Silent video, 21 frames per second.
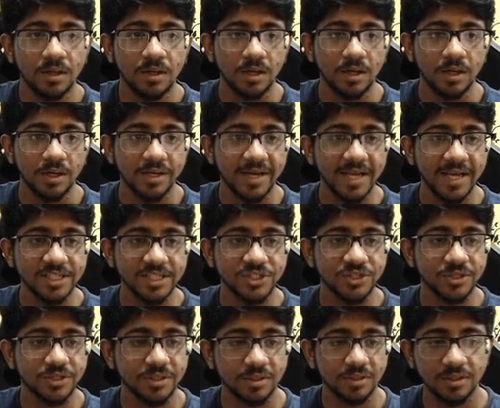
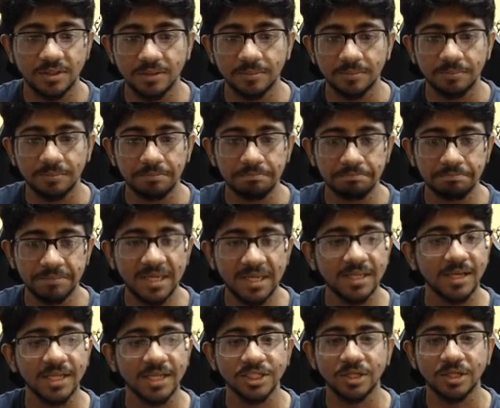Next, build
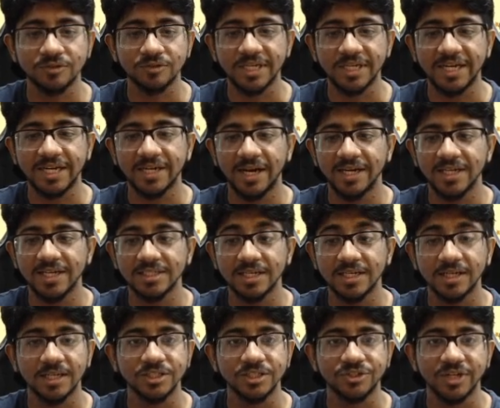collection of state ideas
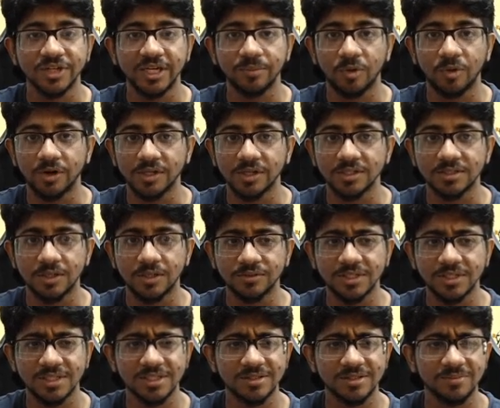and constraint models. Now
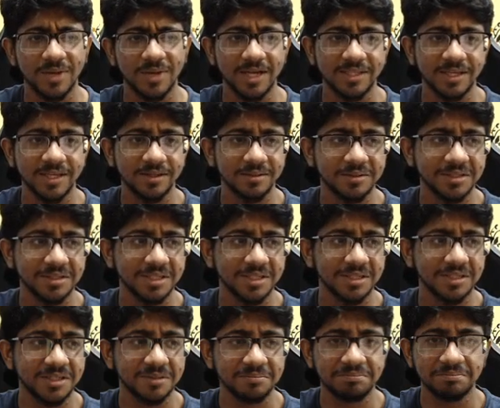this is, I think,
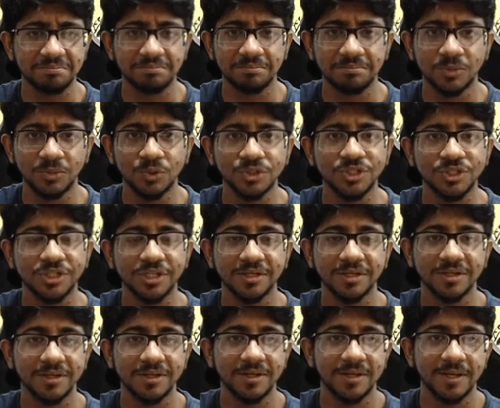the most
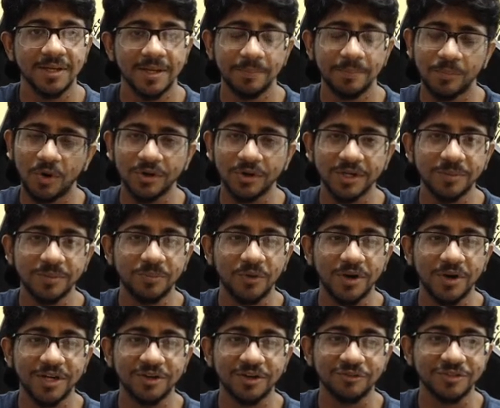important
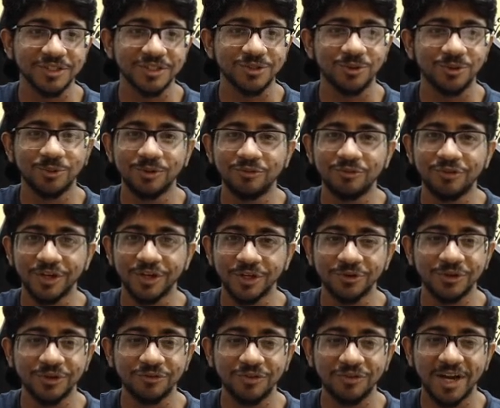point of this whole
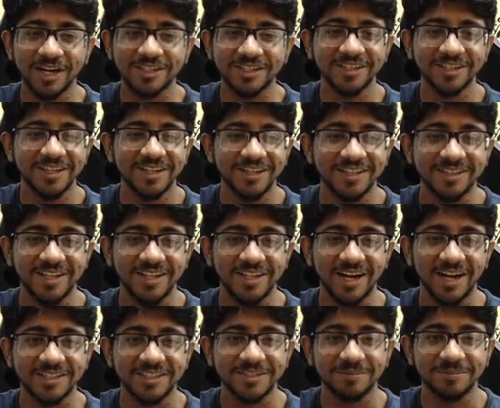video. In fact,
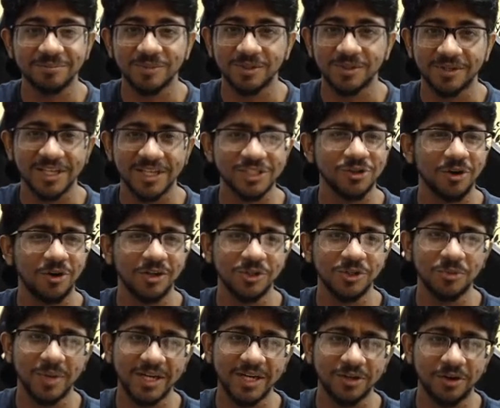that rest all
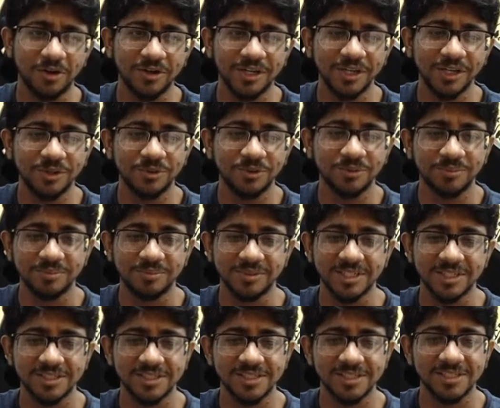you might already know.
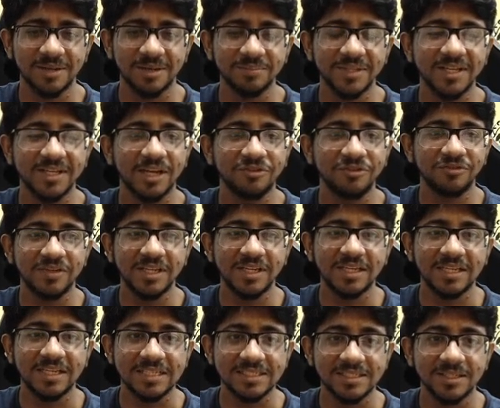This is something I
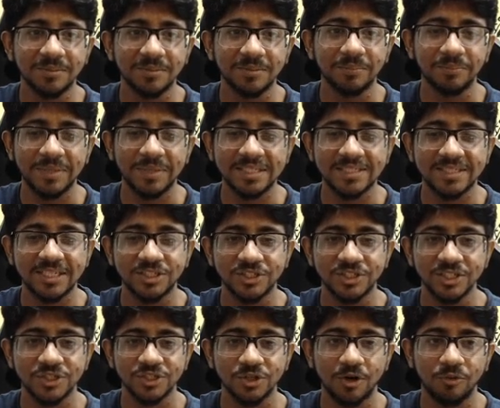feel is the basic
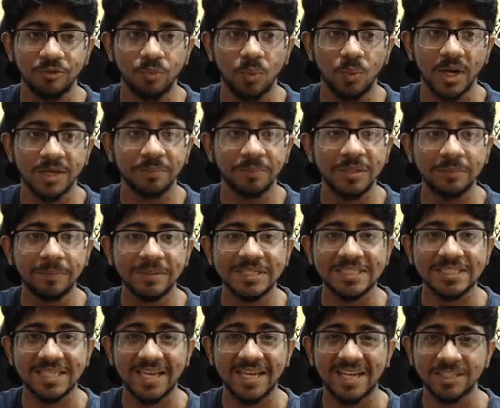gist of what people
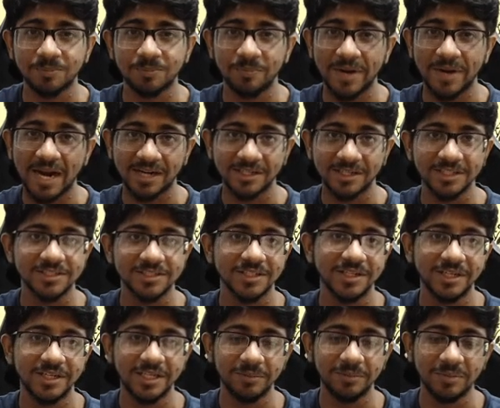say as practice
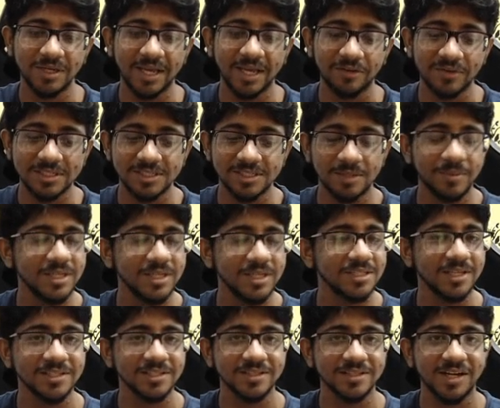in DP. Like when somebody
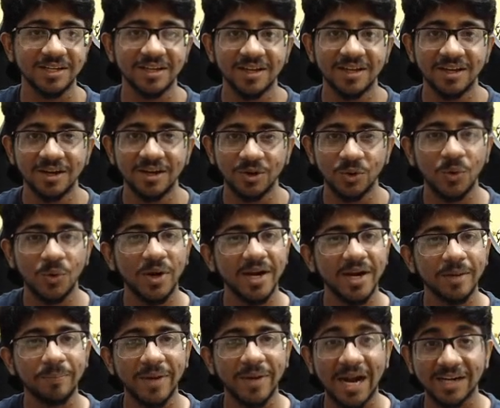says that go ahead
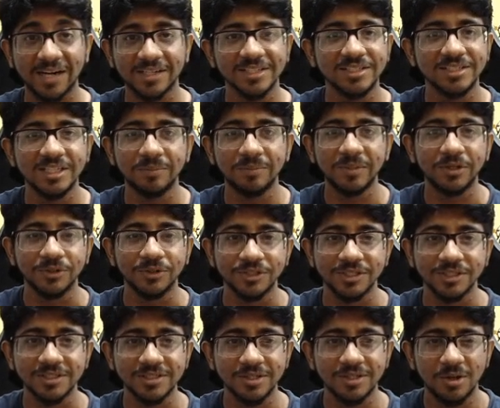and practice DP
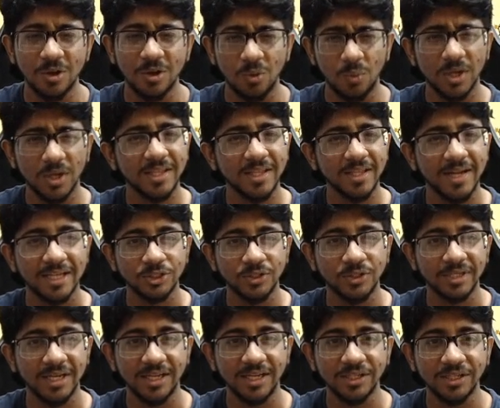questions, what they're
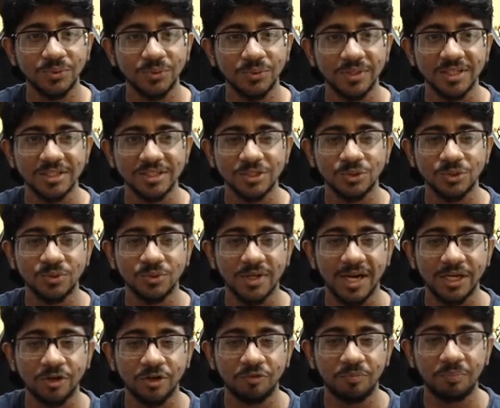actually telling you is to
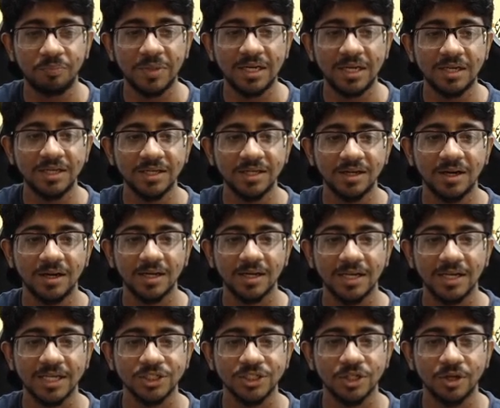kind of build a
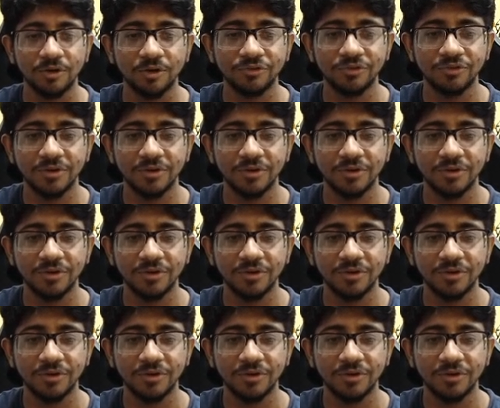collection of